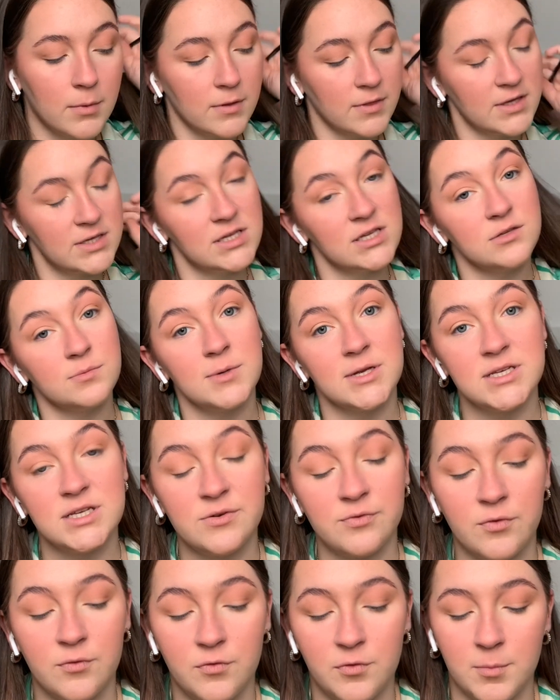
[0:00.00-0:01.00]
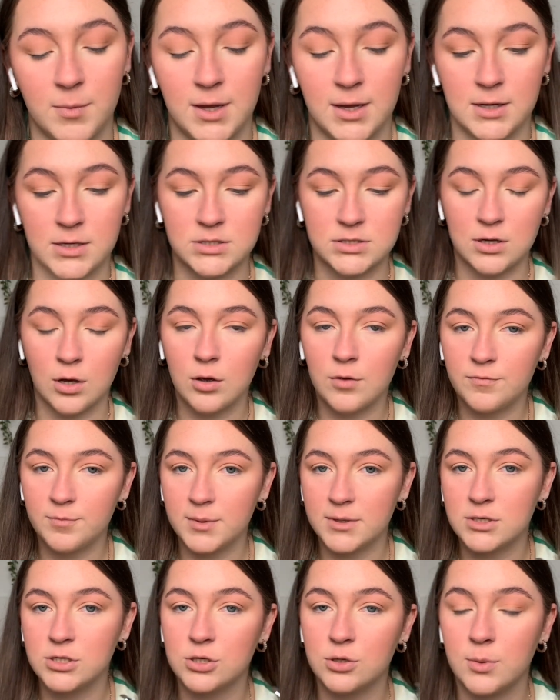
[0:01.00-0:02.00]
This is a bit different for me because I've
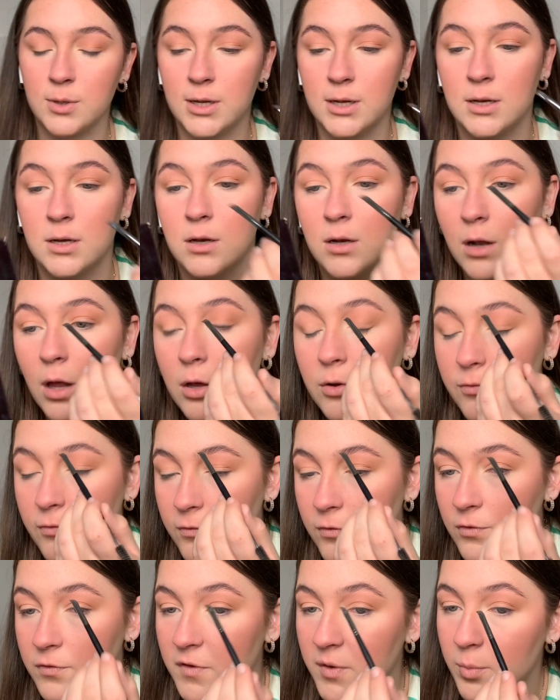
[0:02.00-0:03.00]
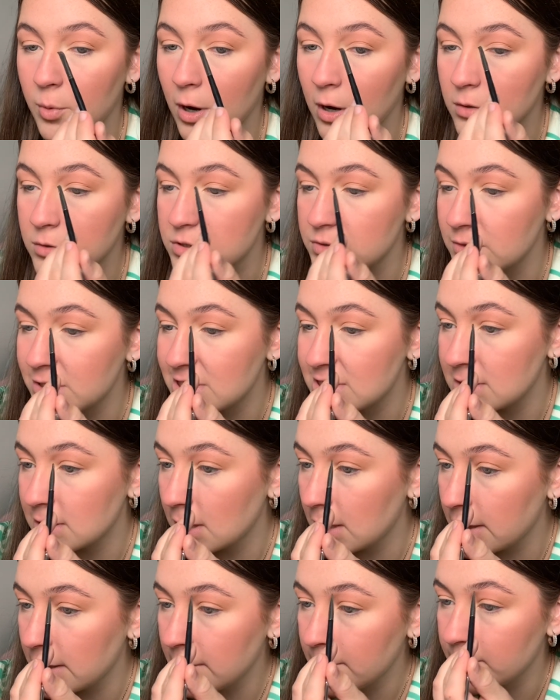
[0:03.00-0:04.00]
been doing like fluffy brows
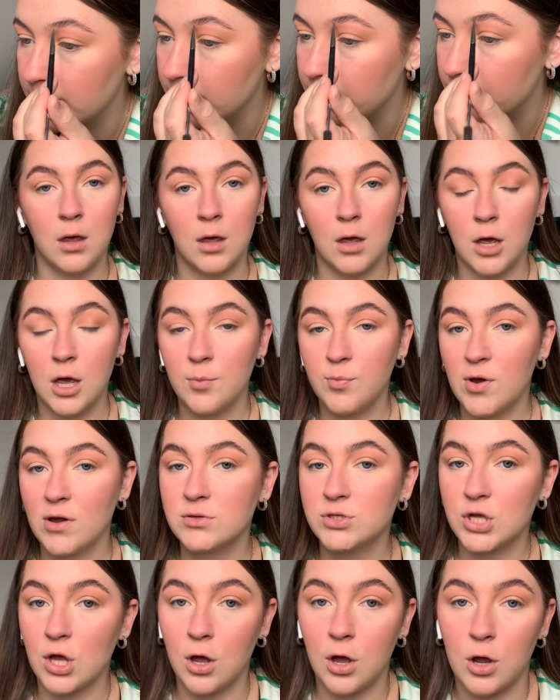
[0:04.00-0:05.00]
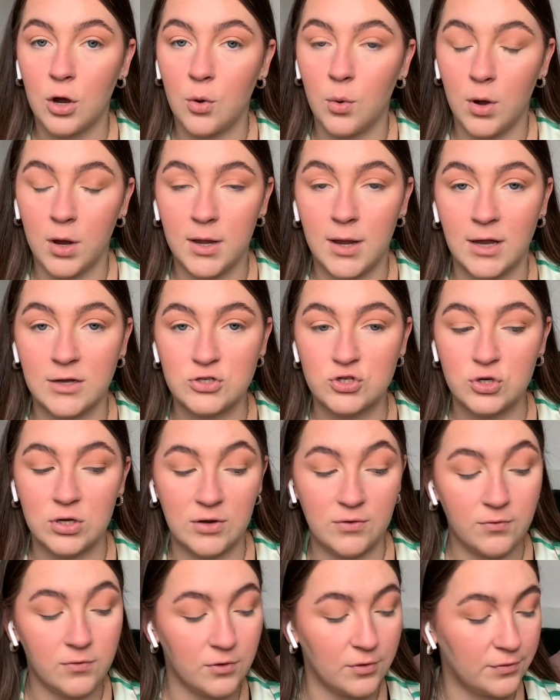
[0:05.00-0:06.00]
recently. Her brows are quite
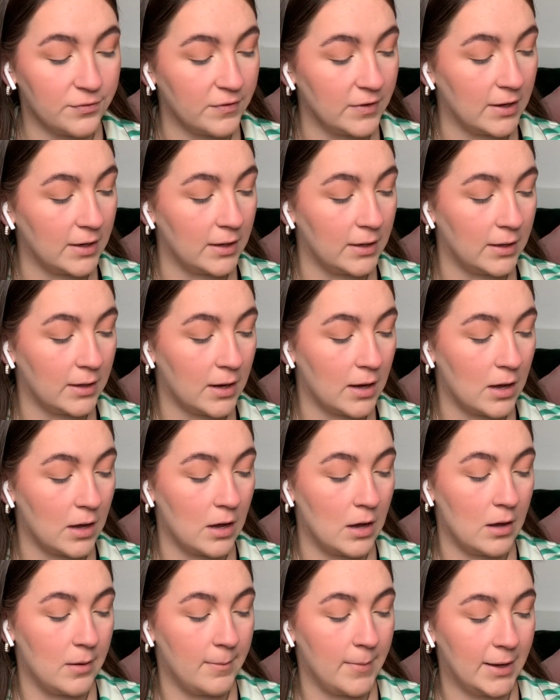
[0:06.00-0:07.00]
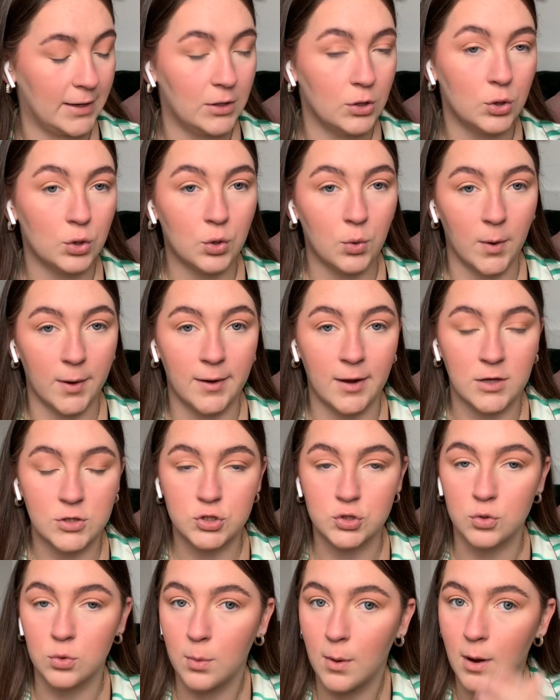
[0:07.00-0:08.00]
naturally fluffy and look quite
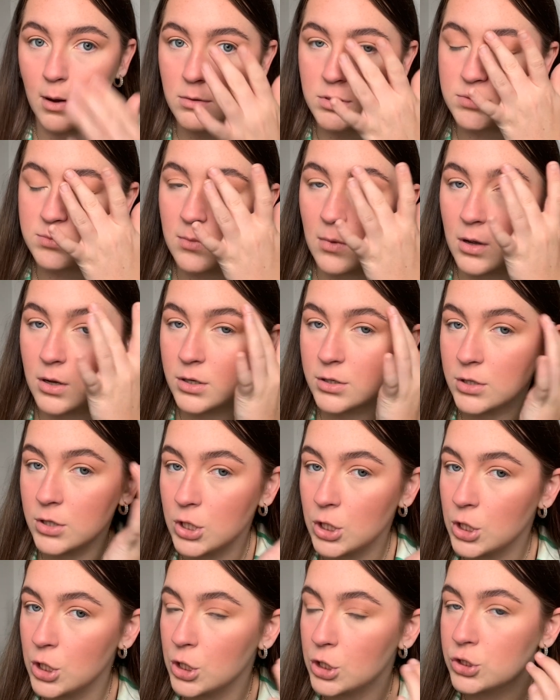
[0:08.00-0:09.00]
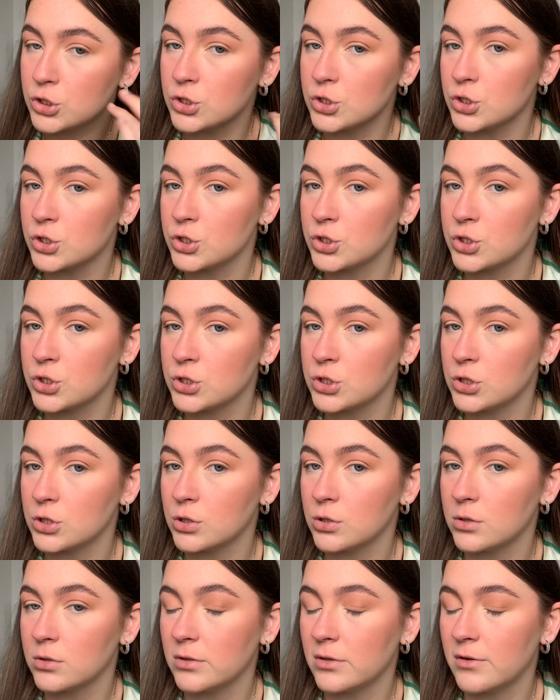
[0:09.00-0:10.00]
natural, whereas mine just
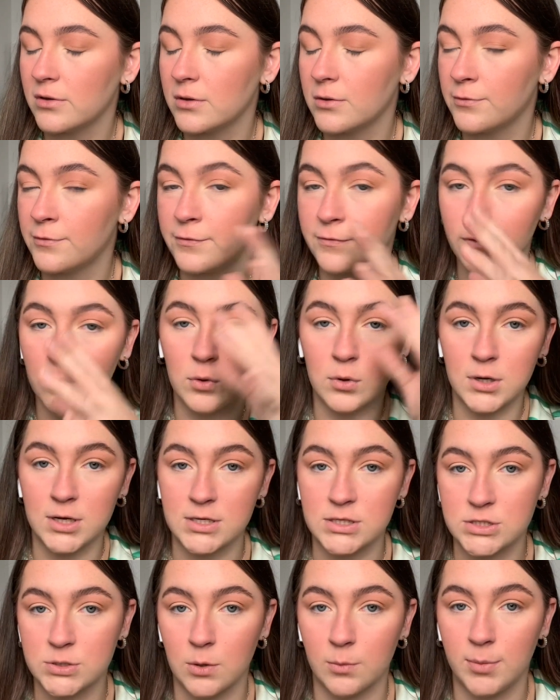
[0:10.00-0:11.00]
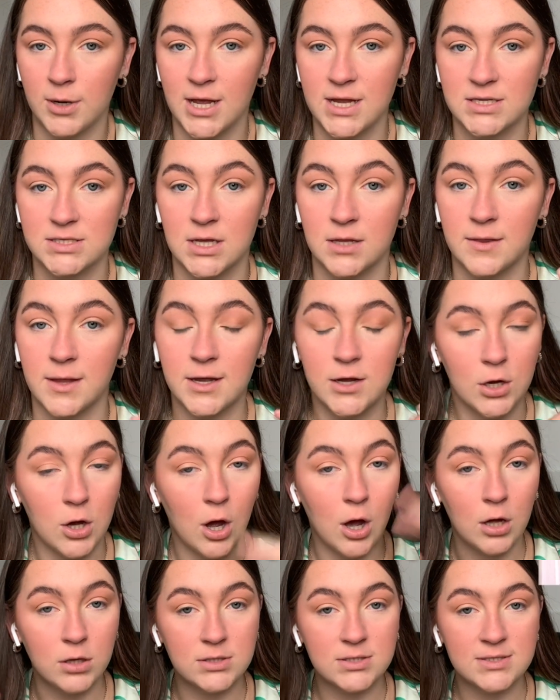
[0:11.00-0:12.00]
fall into a place and they
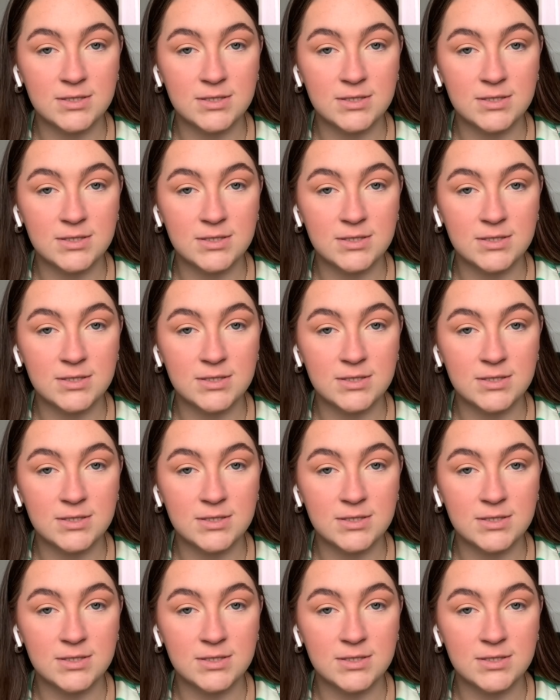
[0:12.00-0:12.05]
can't.